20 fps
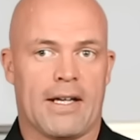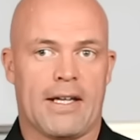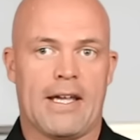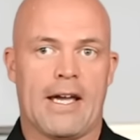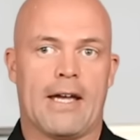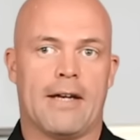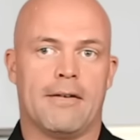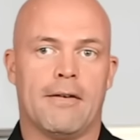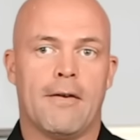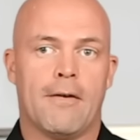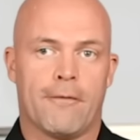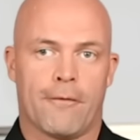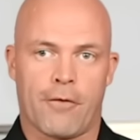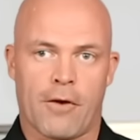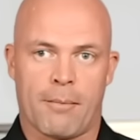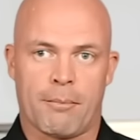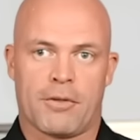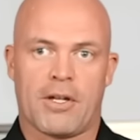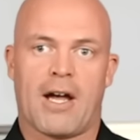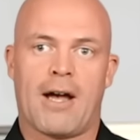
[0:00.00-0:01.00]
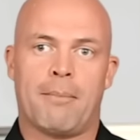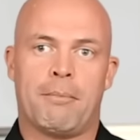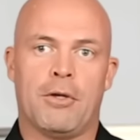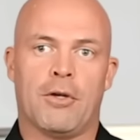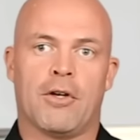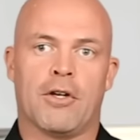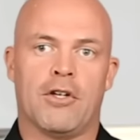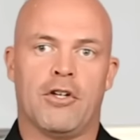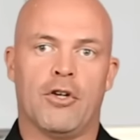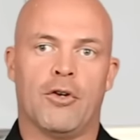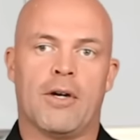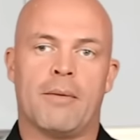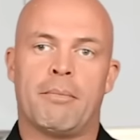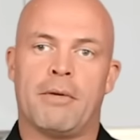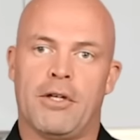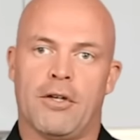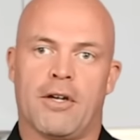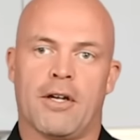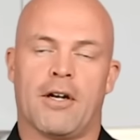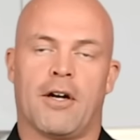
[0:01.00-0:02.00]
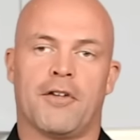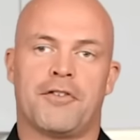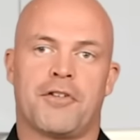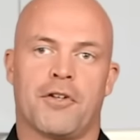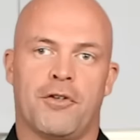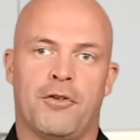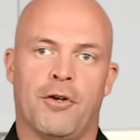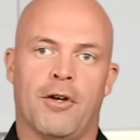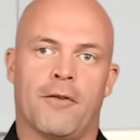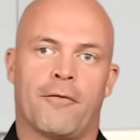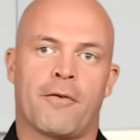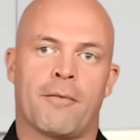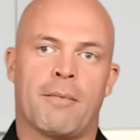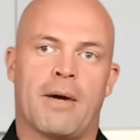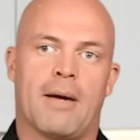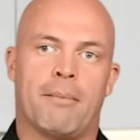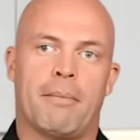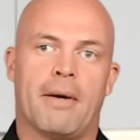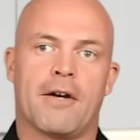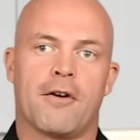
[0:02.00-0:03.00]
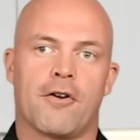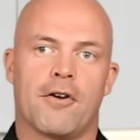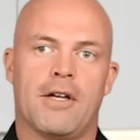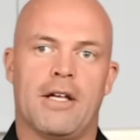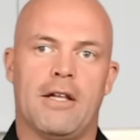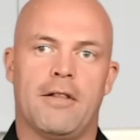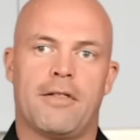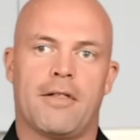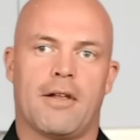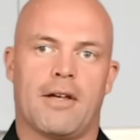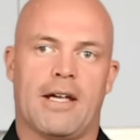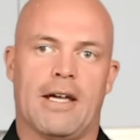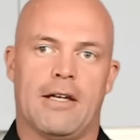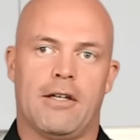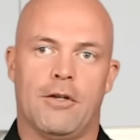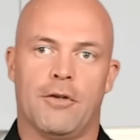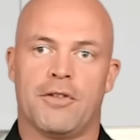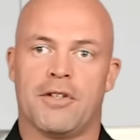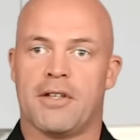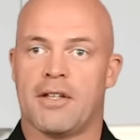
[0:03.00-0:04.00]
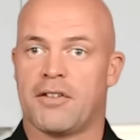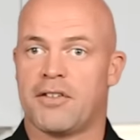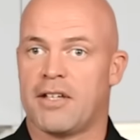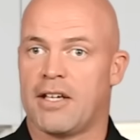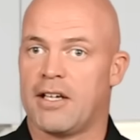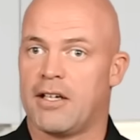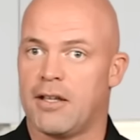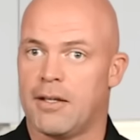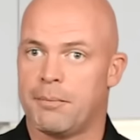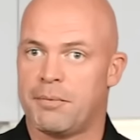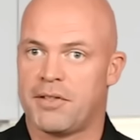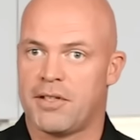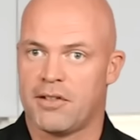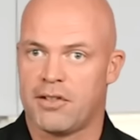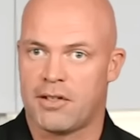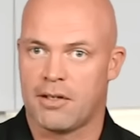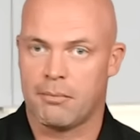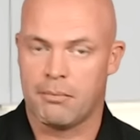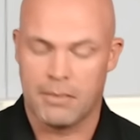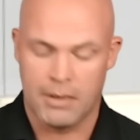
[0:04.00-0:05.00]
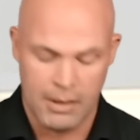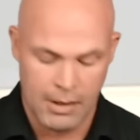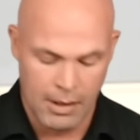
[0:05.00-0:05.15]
Again, from top you can do it, but you can also do it from up underneath, again using the sink clip system.